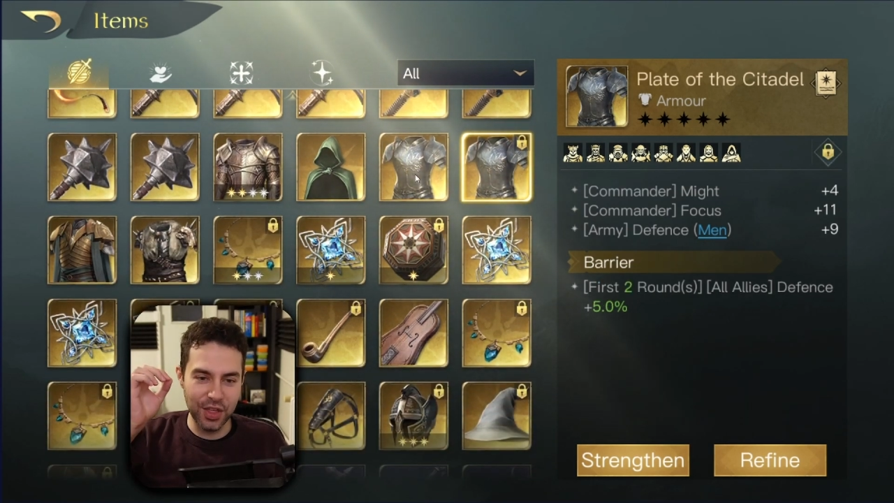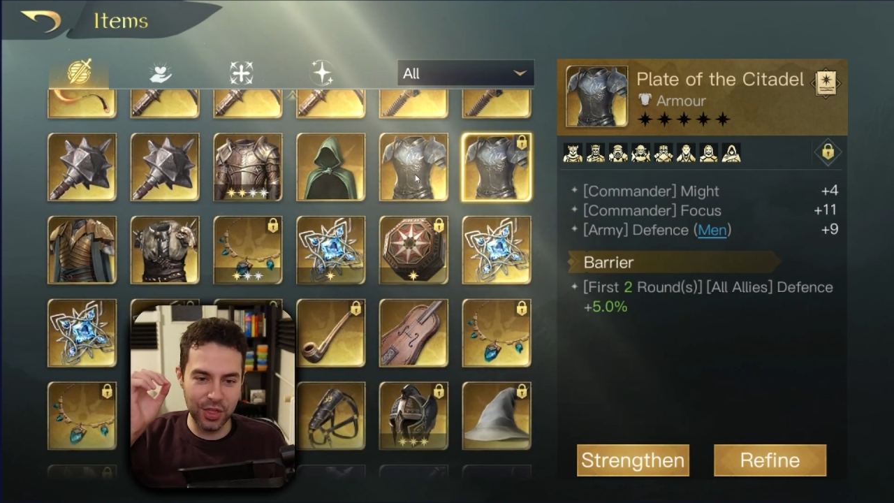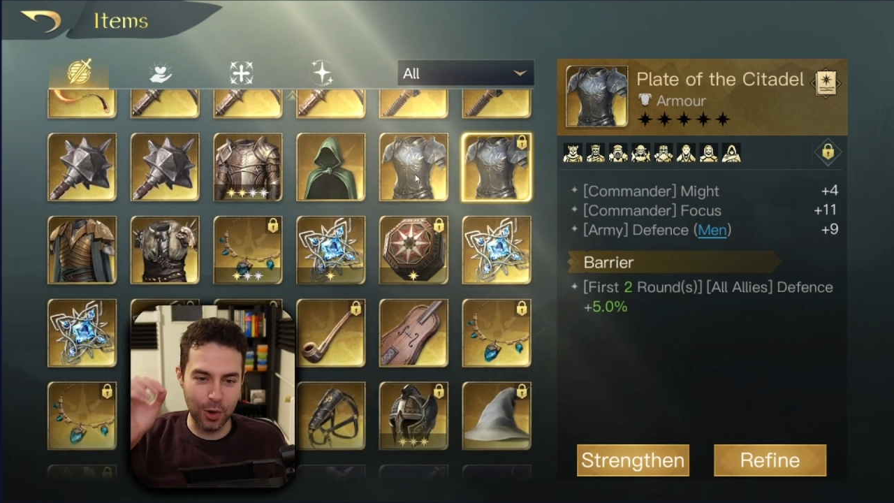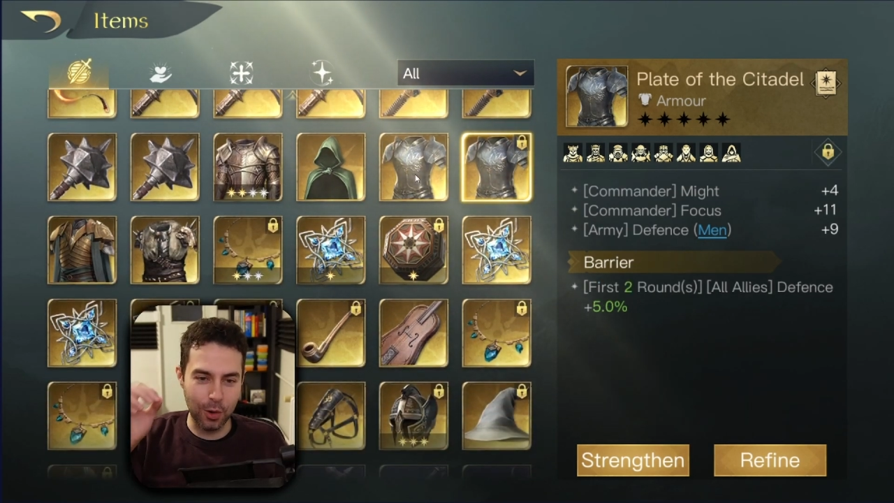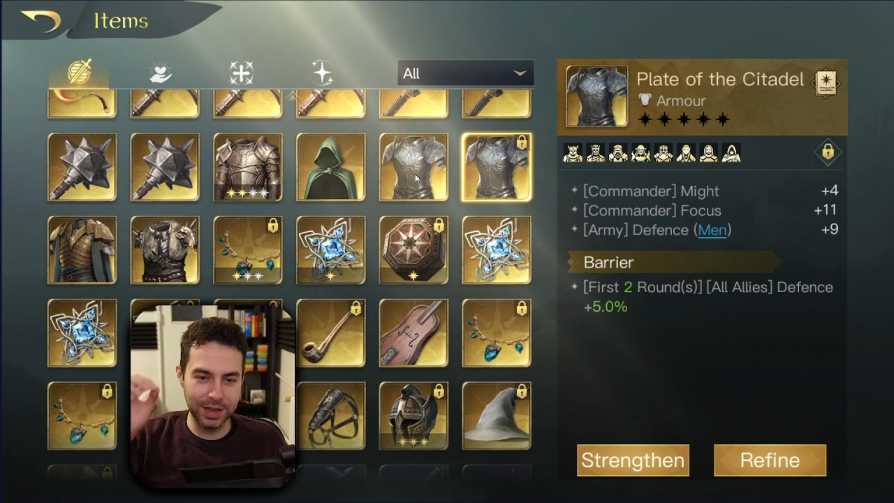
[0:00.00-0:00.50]

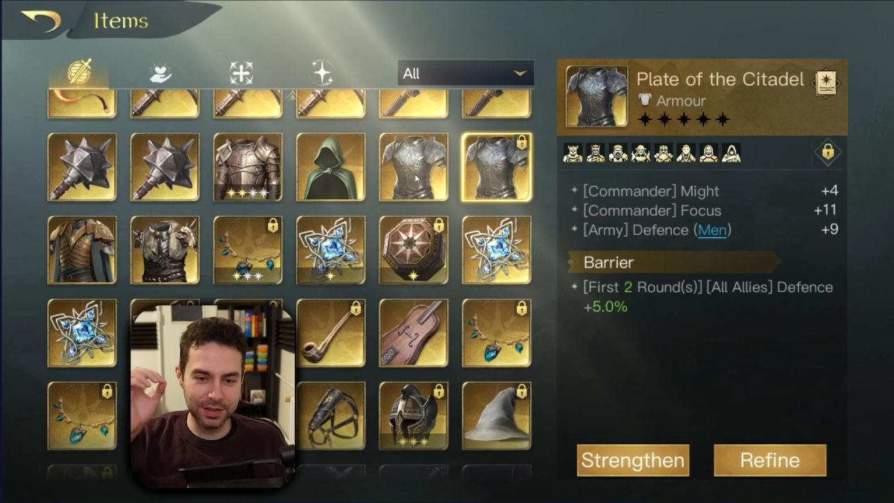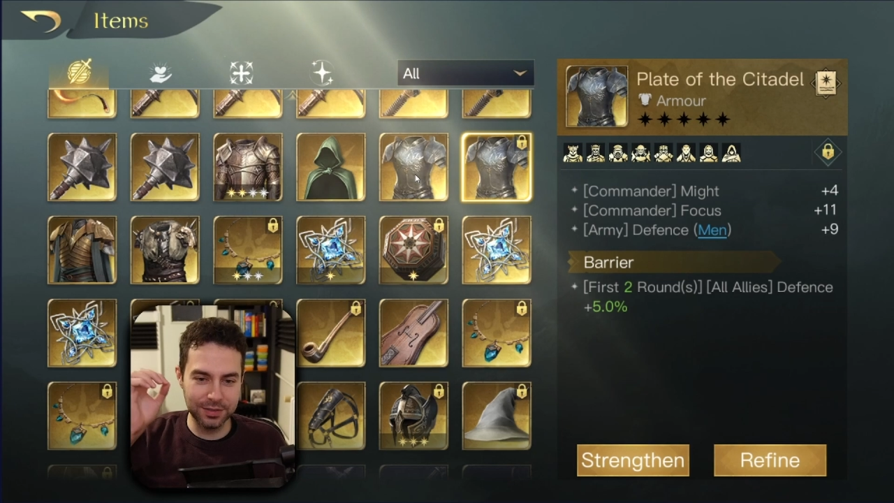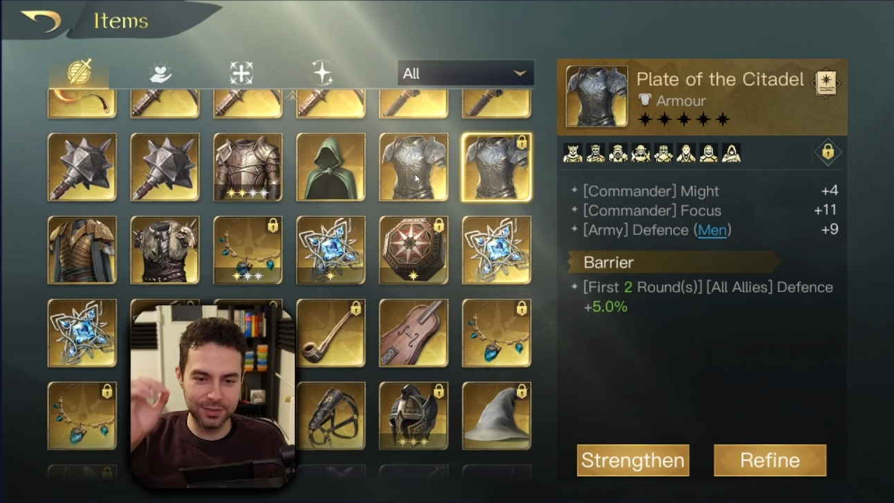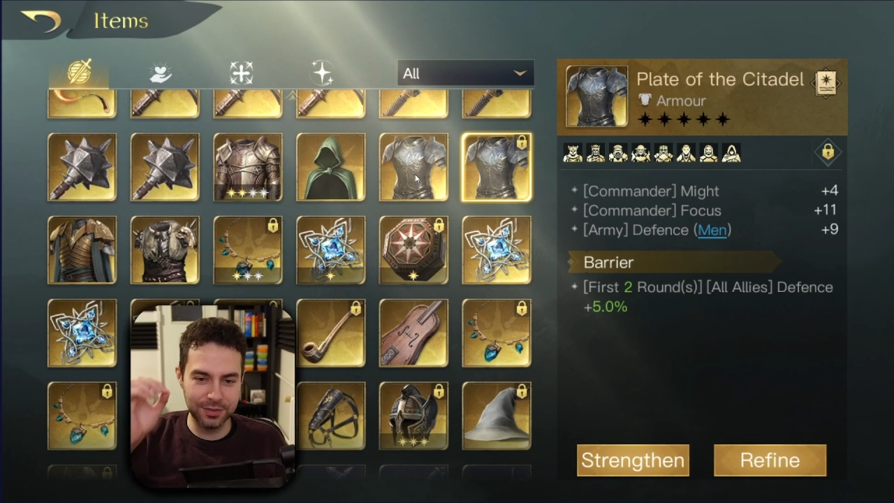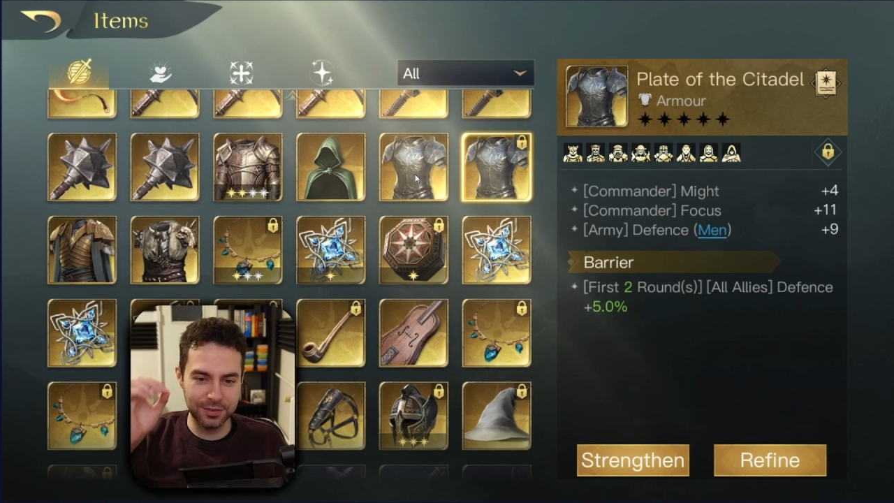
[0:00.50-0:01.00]
Thorin
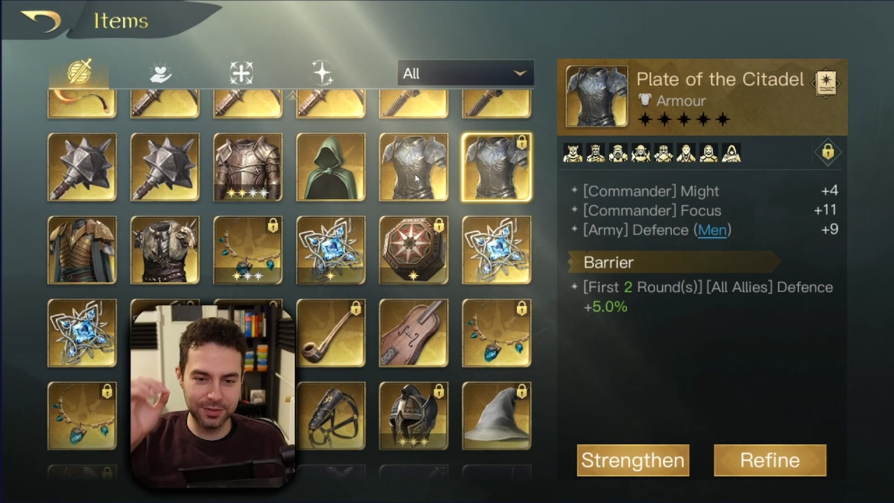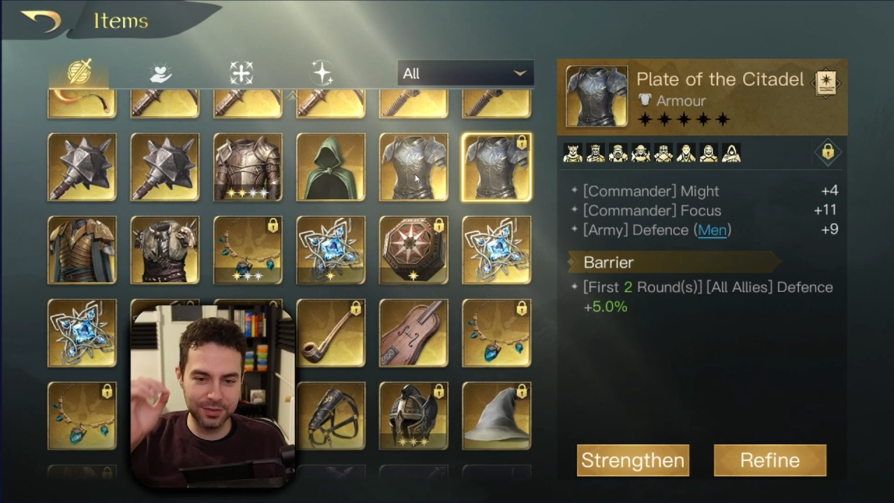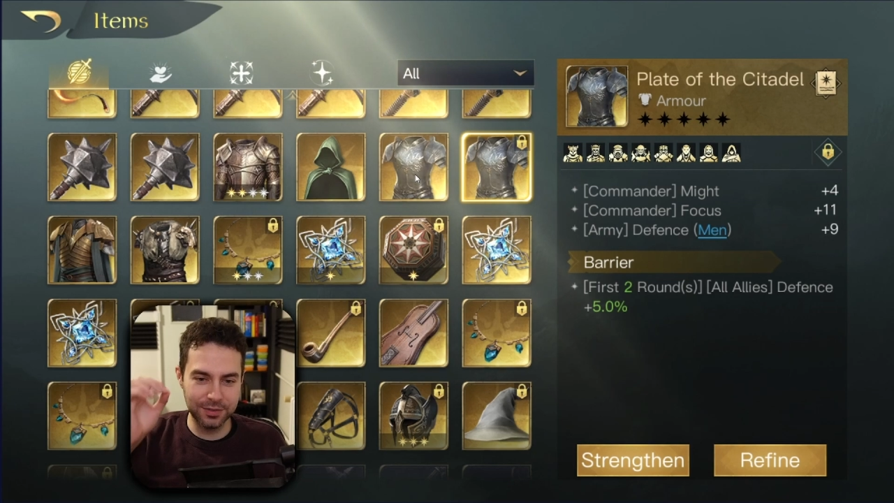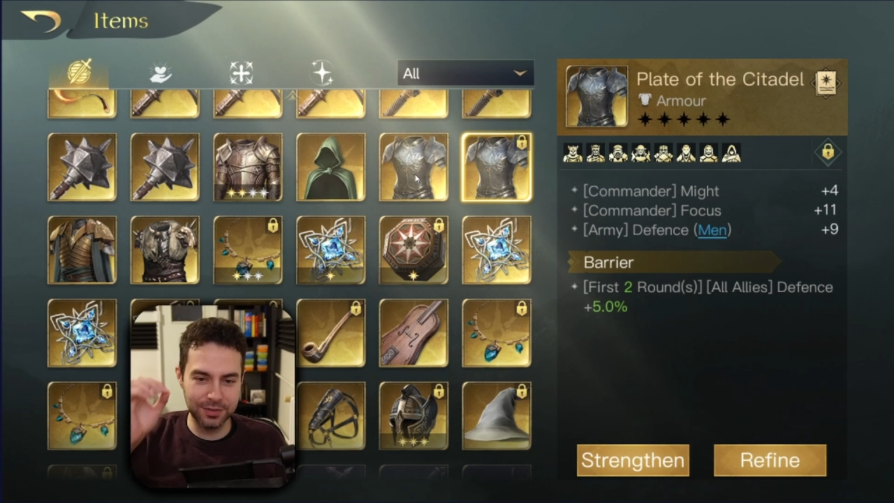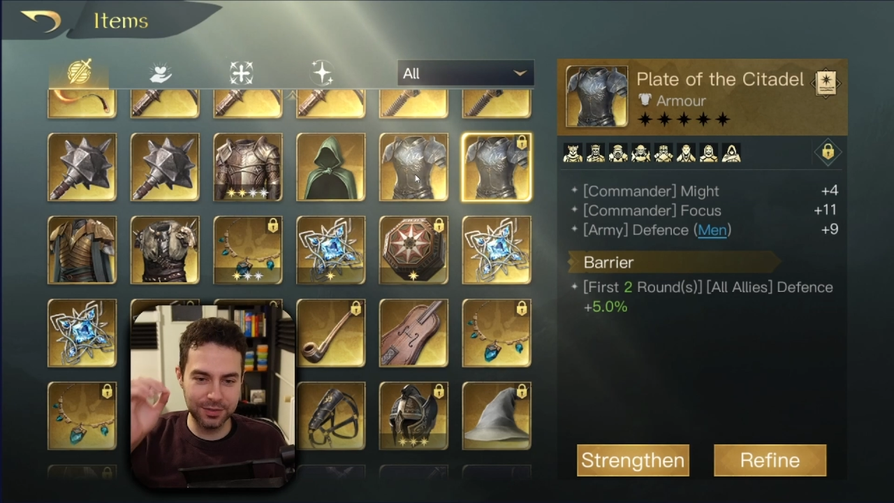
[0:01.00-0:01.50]
full
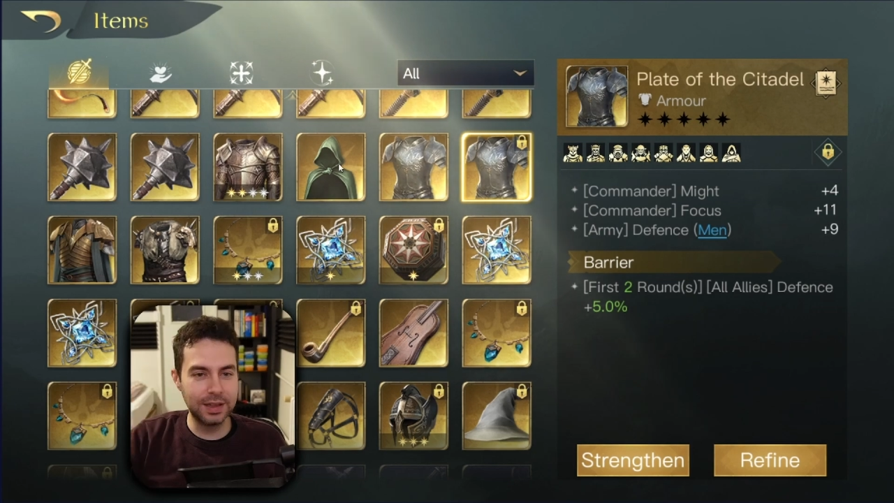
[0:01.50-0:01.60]
pull.